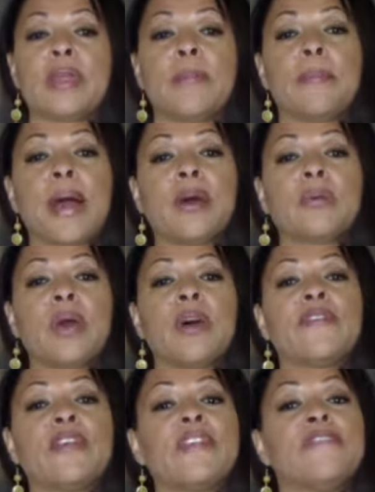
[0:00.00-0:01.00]
the amount
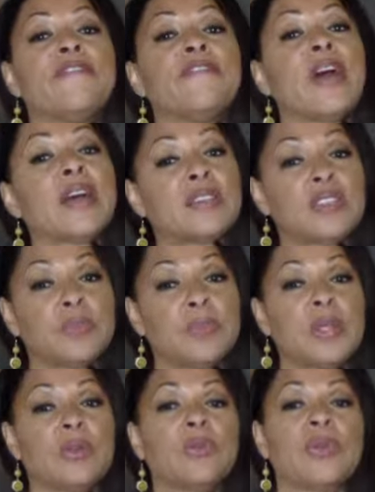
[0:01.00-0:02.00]
of
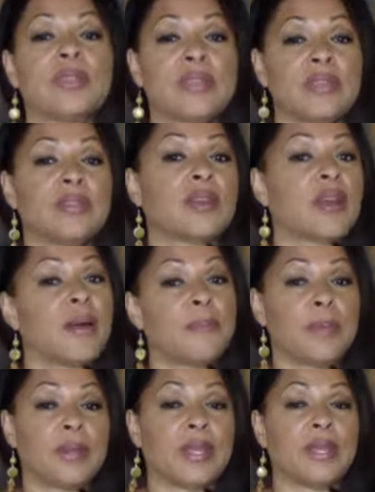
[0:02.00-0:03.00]
investment within the
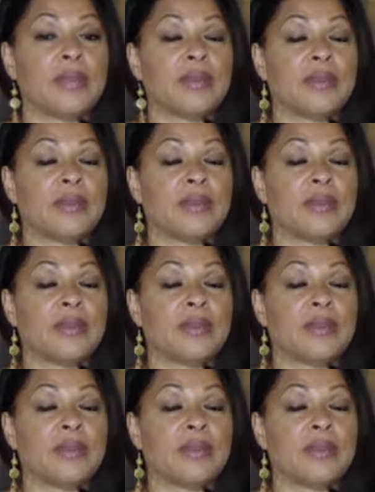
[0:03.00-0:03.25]
company.